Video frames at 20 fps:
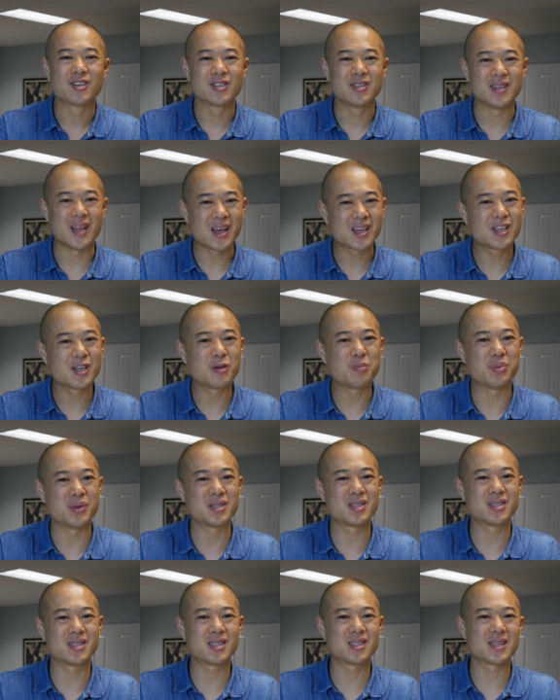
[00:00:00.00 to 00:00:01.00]
Netgear
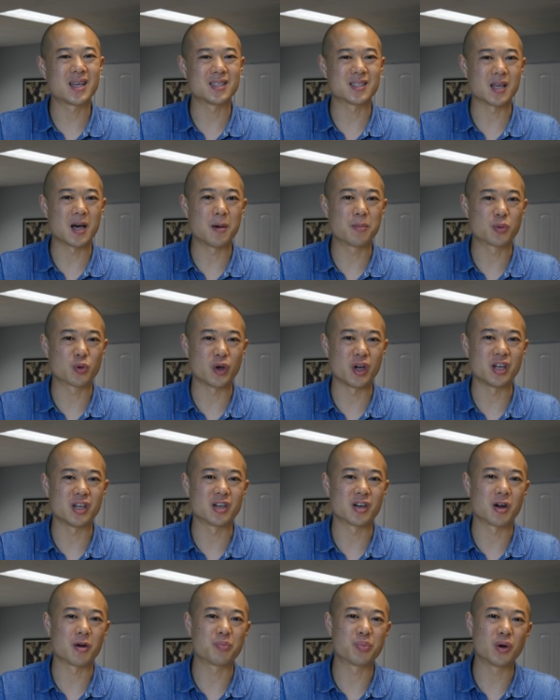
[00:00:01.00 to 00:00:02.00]
Business has
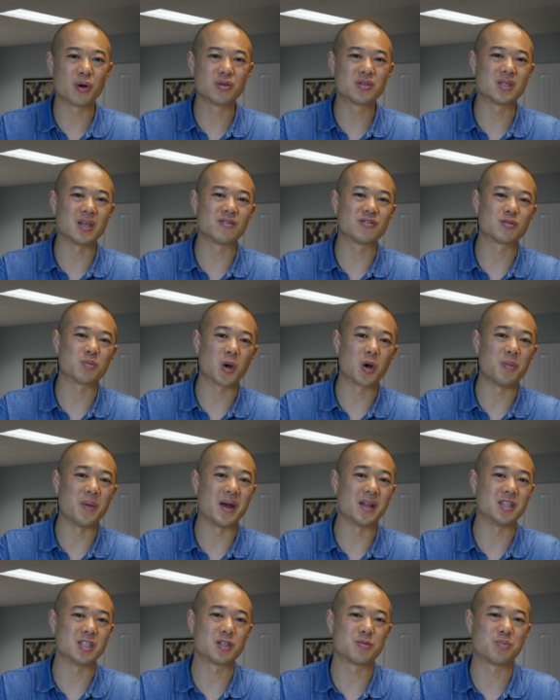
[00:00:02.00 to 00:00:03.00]
upgraded our ProSafe Smart
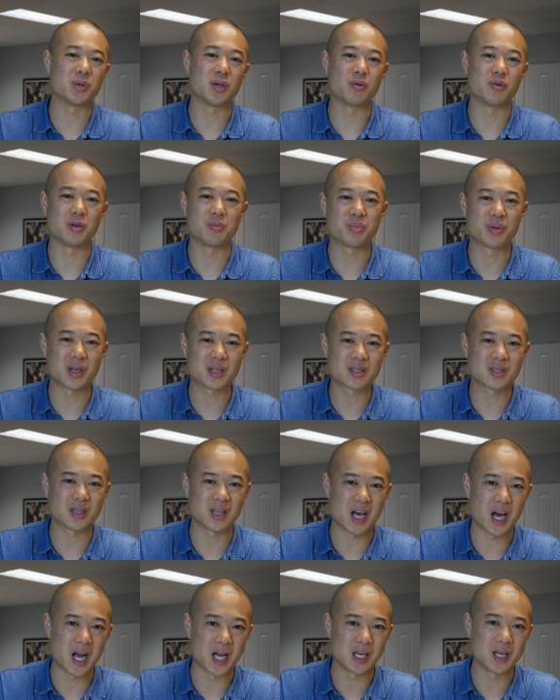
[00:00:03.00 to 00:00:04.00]
Managed PoE Plus
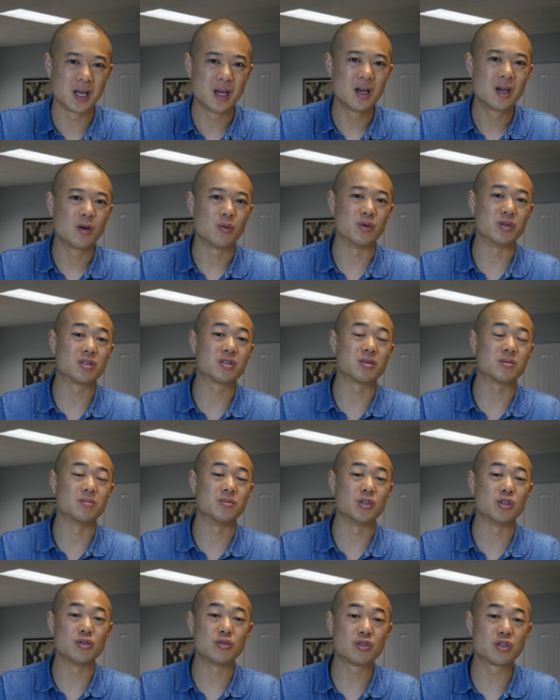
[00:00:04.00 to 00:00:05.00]
line with some
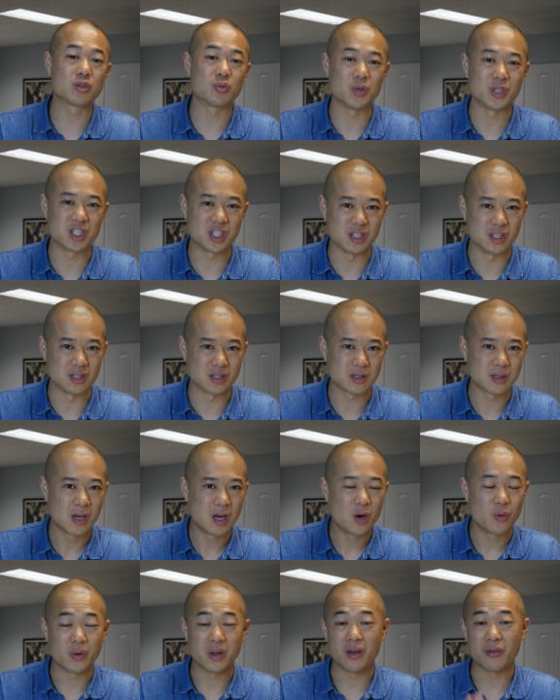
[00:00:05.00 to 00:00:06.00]
new switches.
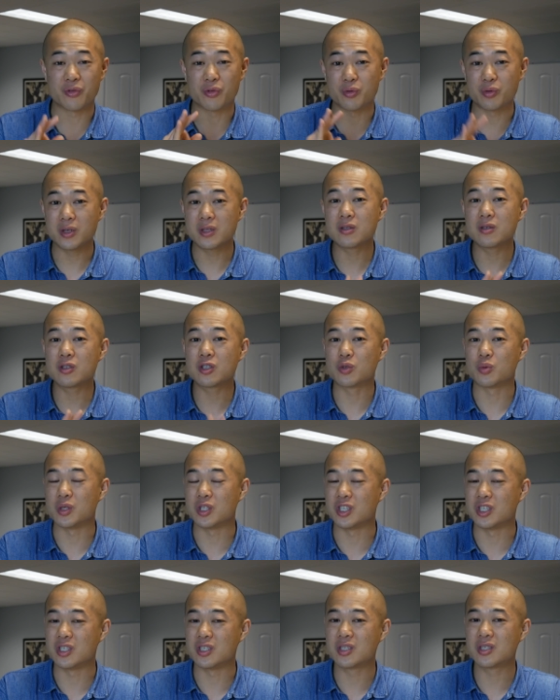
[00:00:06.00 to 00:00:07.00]
We have three new
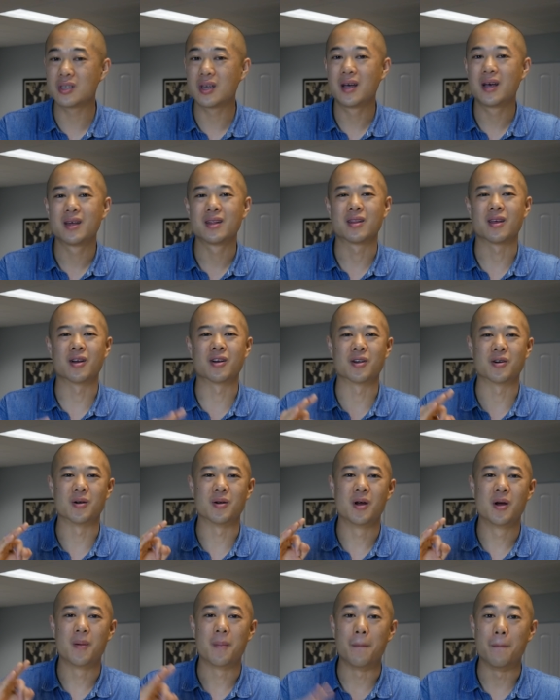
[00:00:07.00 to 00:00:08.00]
switches that
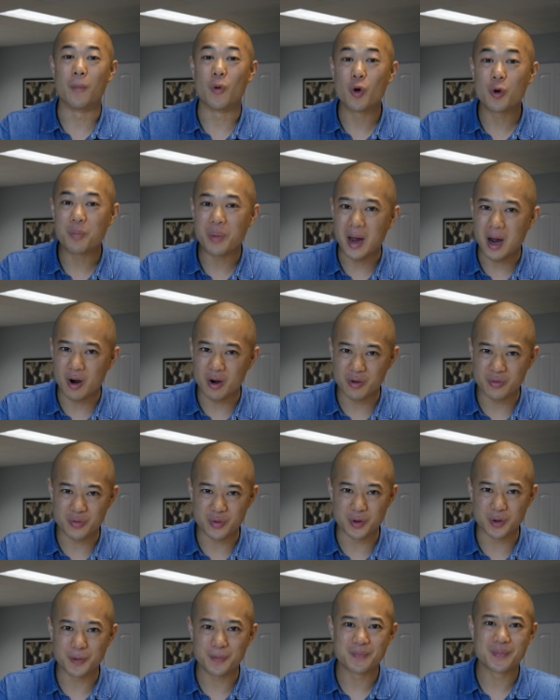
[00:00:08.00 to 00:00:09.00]
are more
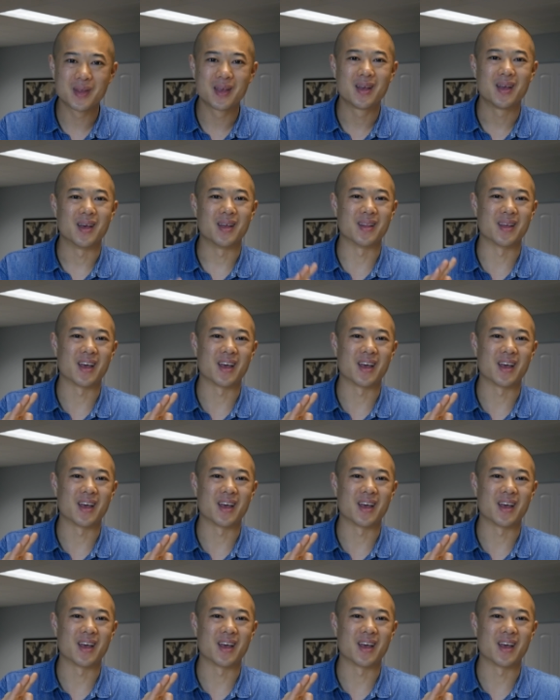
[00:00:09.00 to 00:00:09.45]
powerful and